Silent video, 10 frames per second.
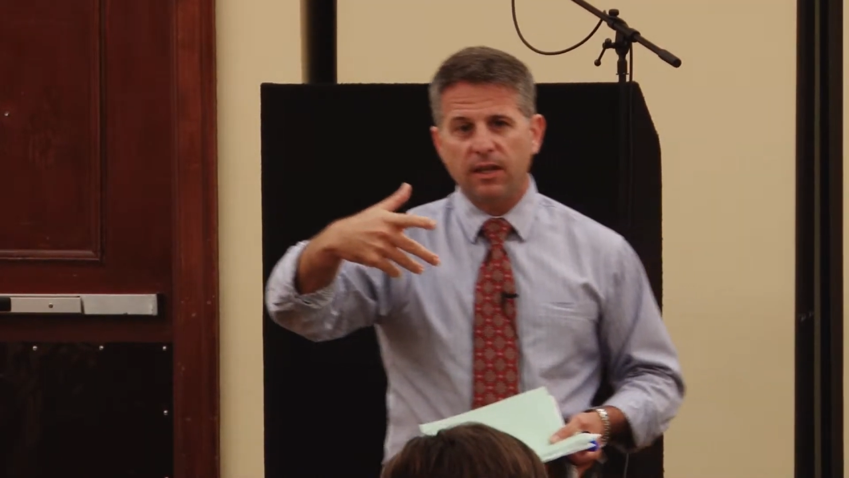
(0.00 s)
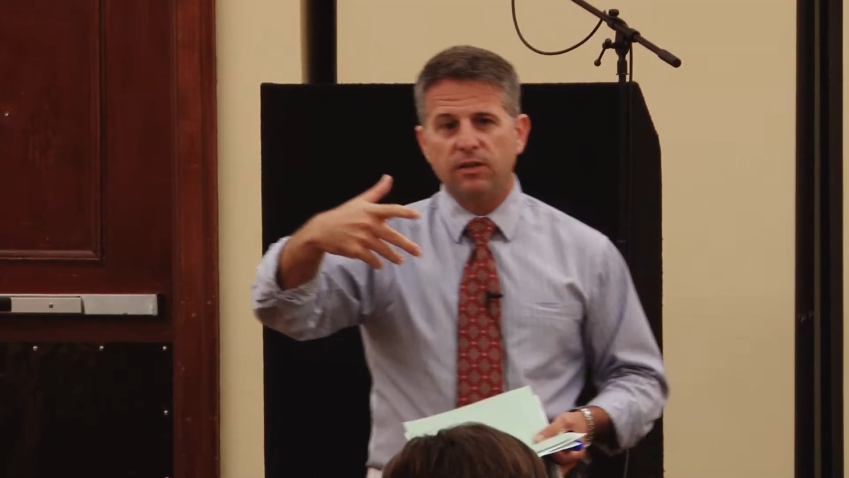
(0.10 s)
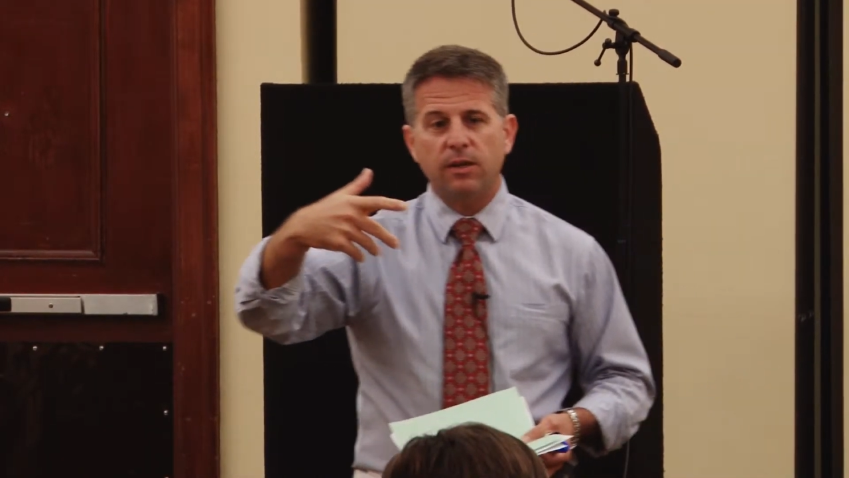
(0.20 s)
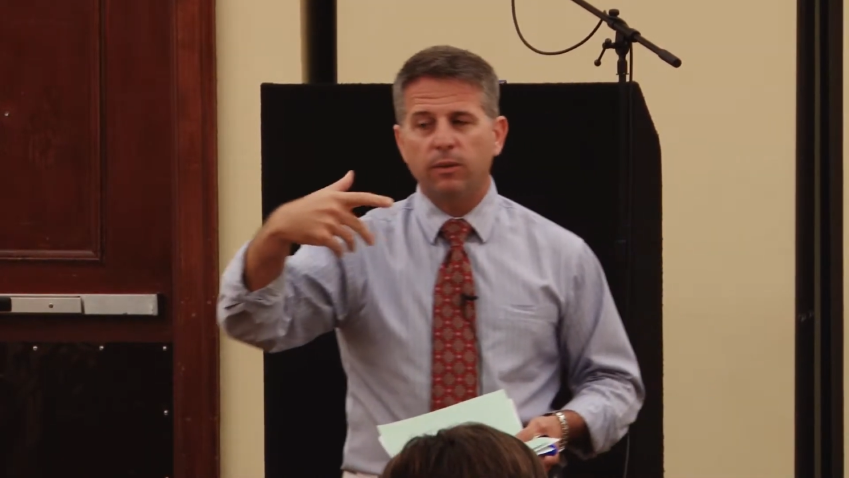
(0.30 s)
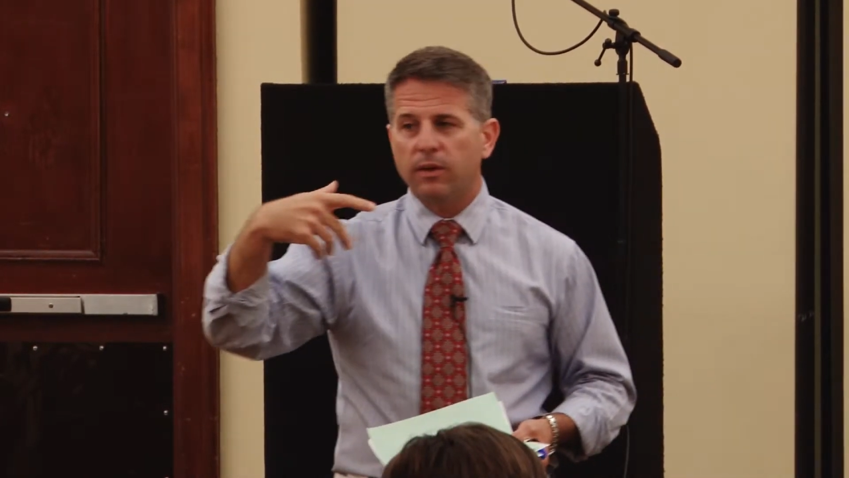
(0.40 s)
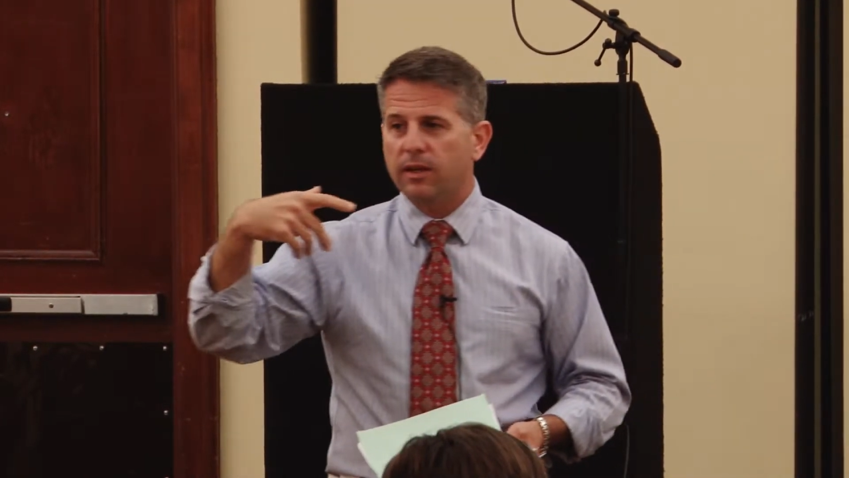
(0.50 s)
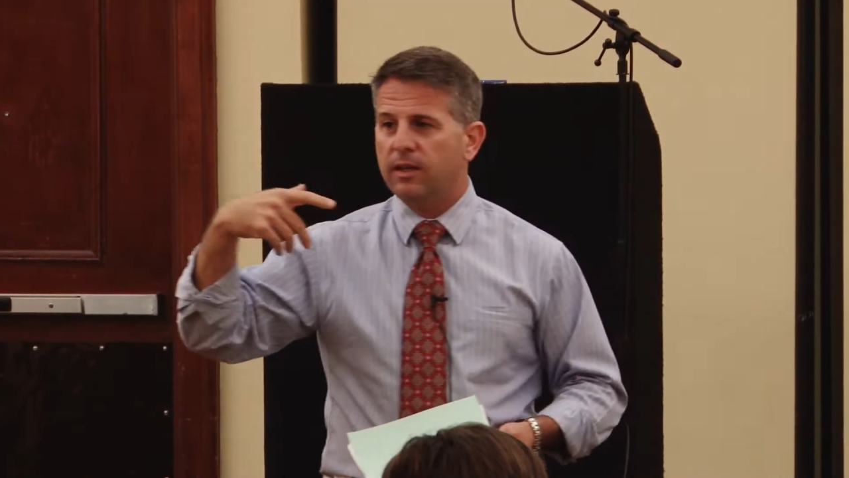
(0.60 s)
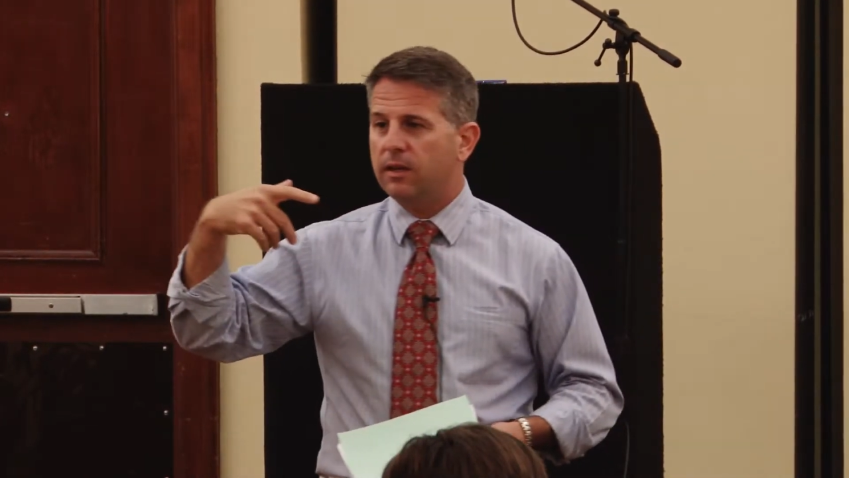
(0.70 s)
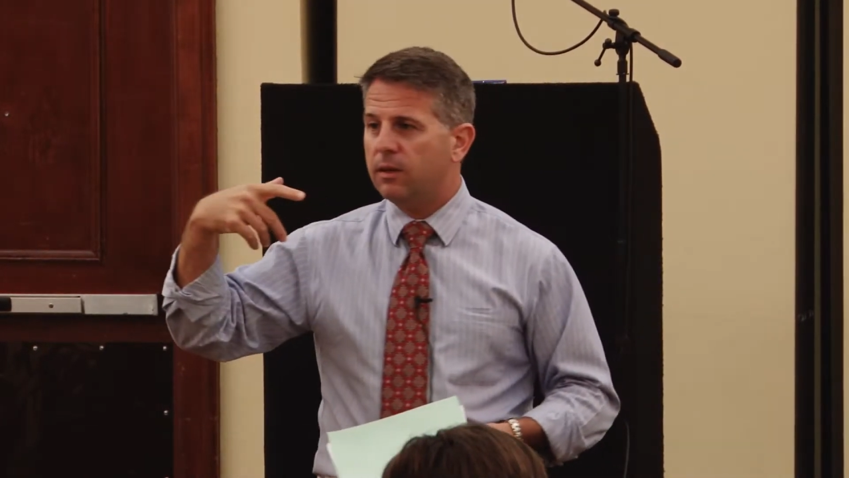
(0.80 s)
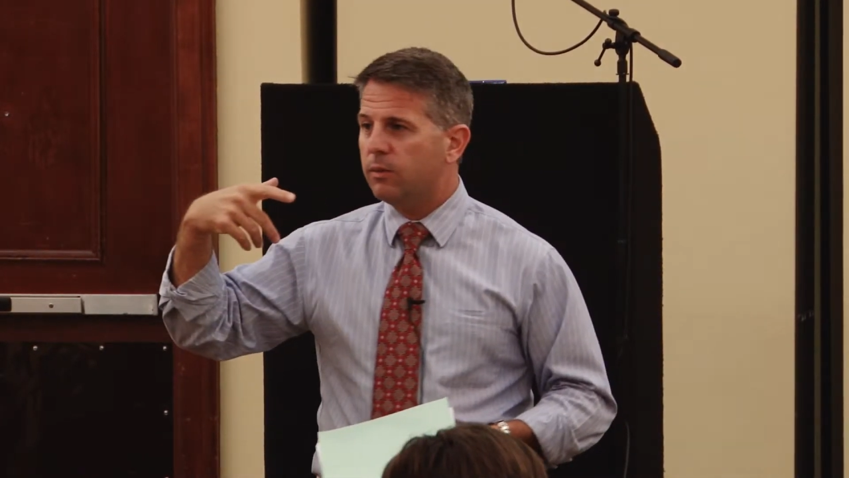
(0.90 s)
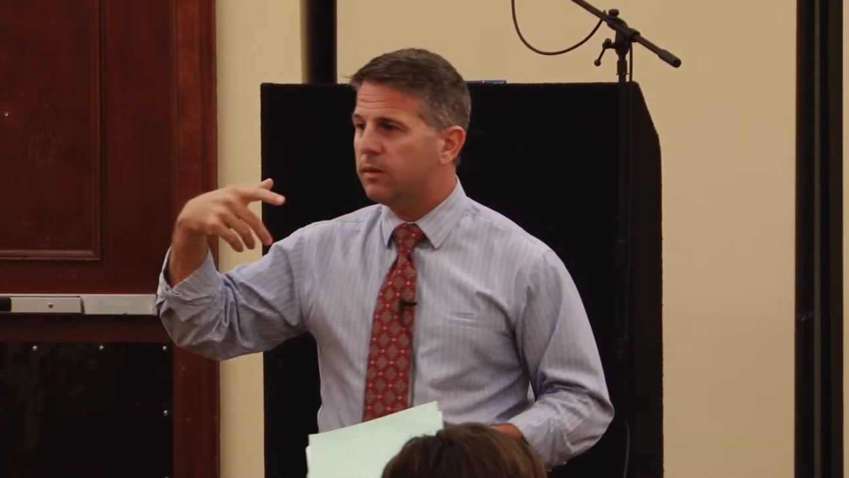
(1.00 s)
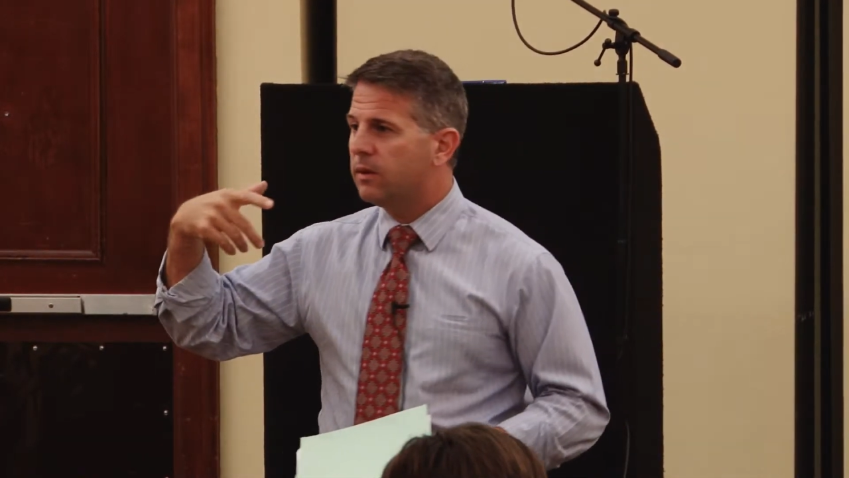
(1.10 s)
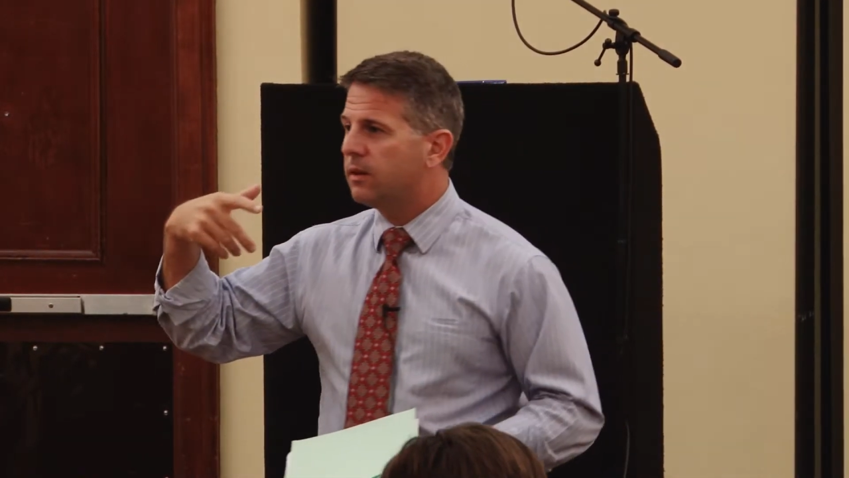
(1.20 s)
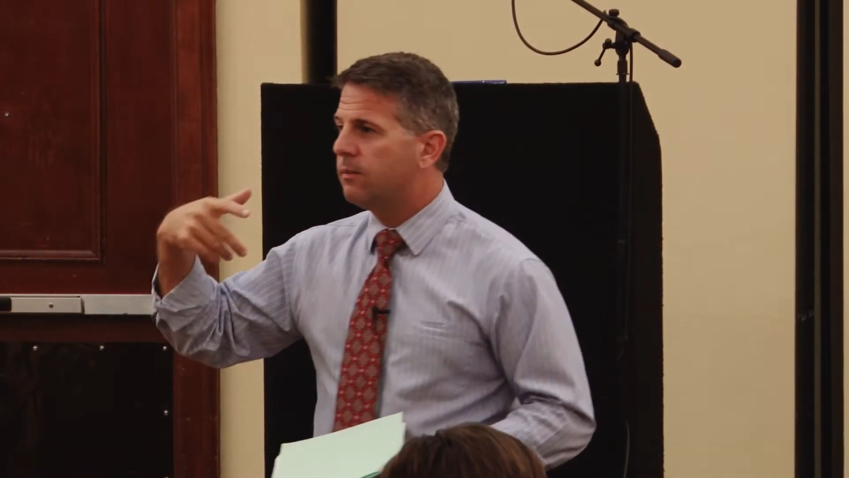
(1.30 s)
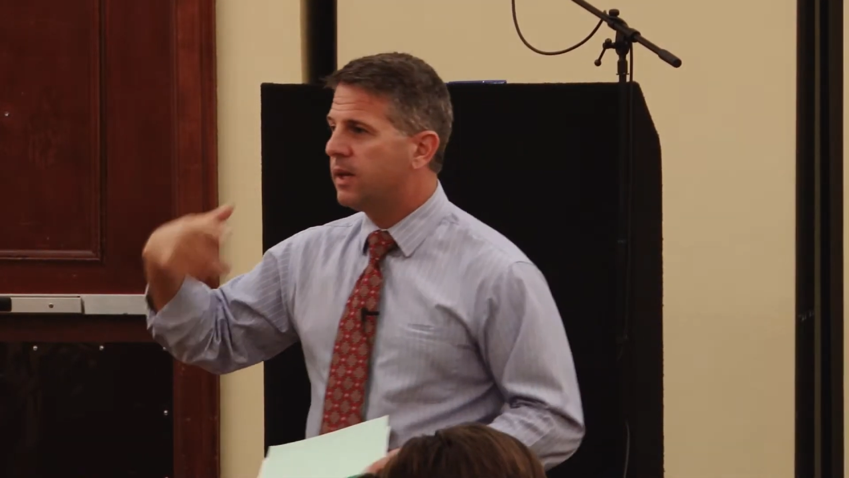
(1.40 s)
You say, well, you know,
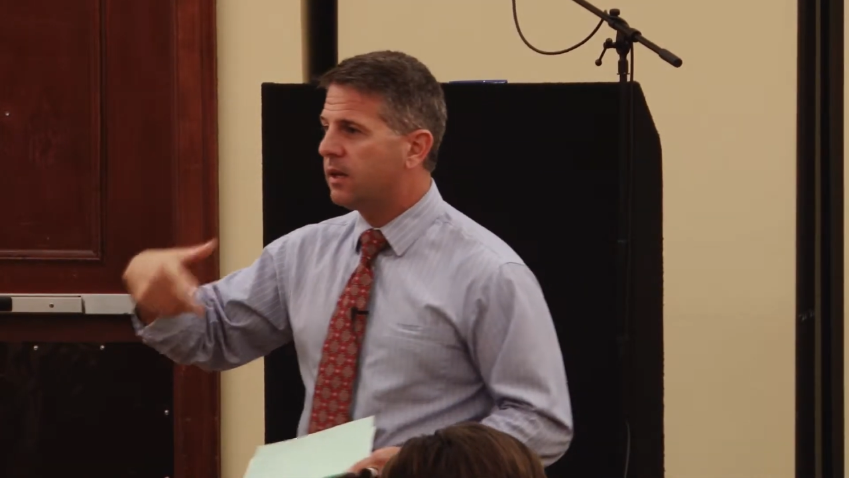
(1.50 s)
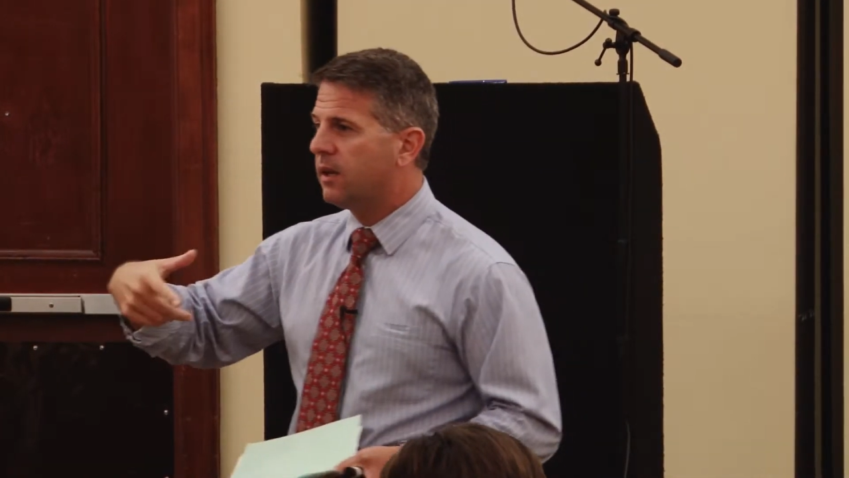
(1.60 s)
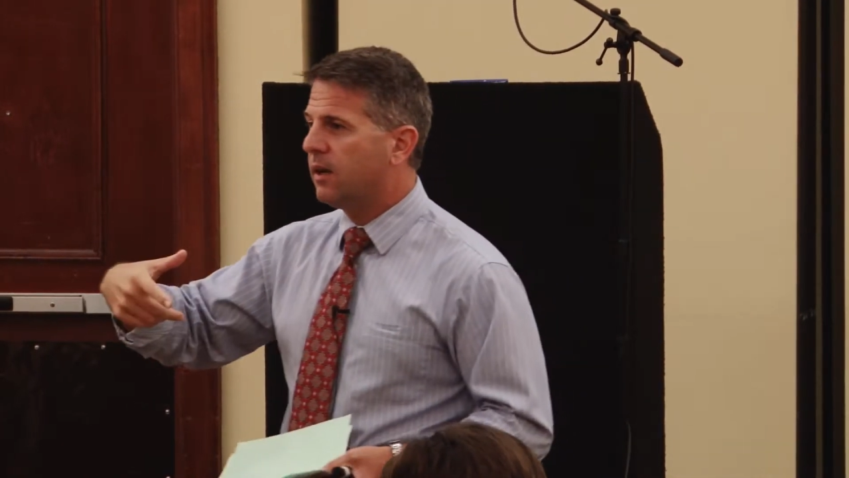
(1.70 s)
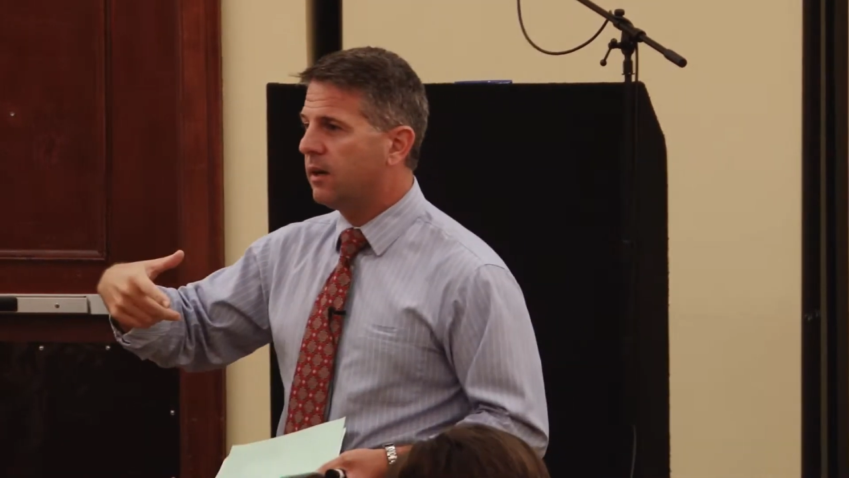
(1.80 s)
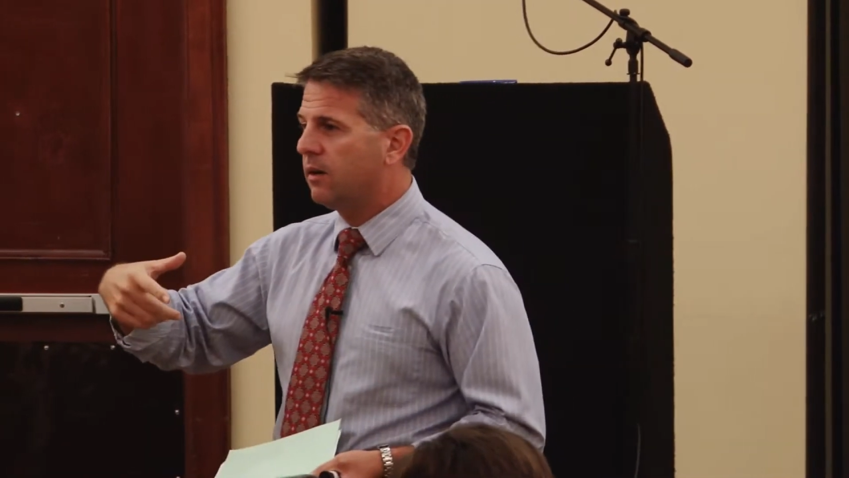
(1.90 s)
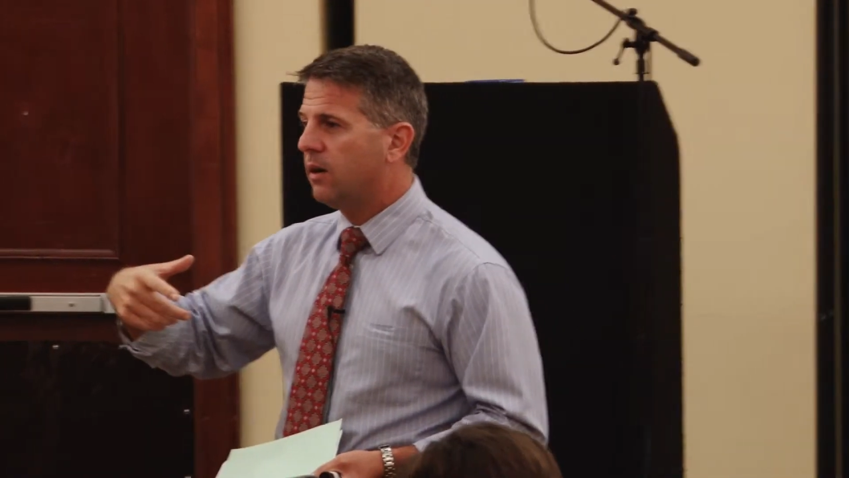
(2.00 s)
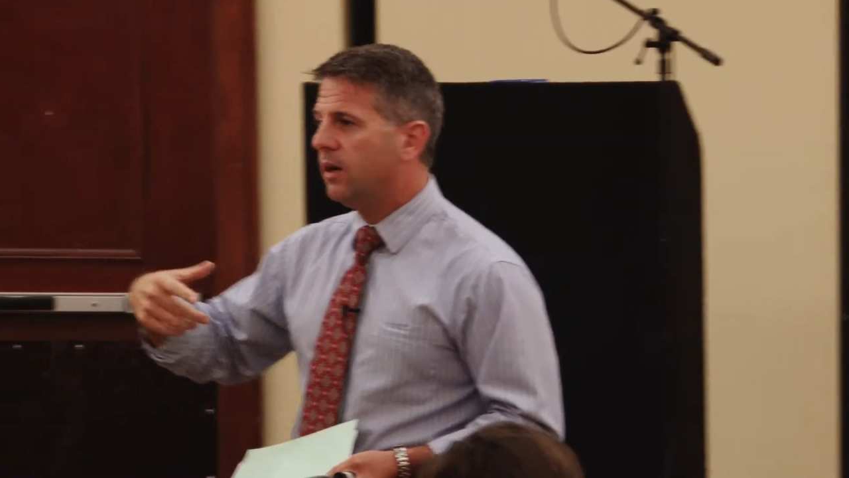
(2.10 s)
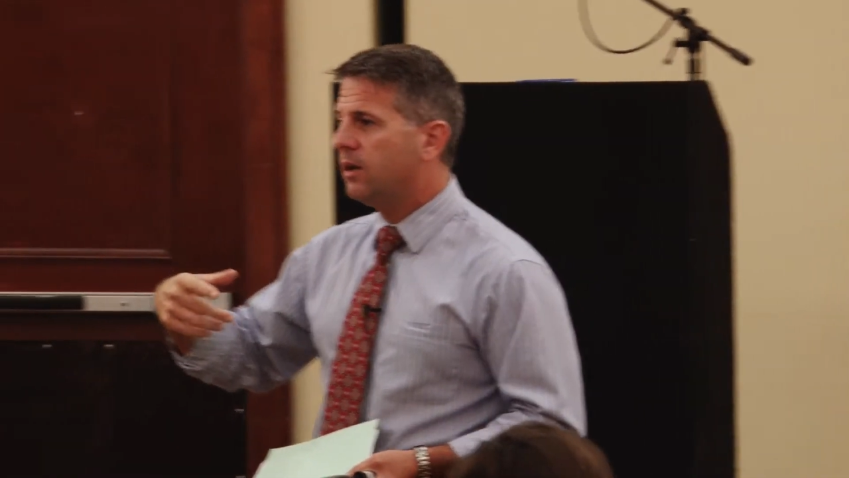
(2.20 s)
the Medicare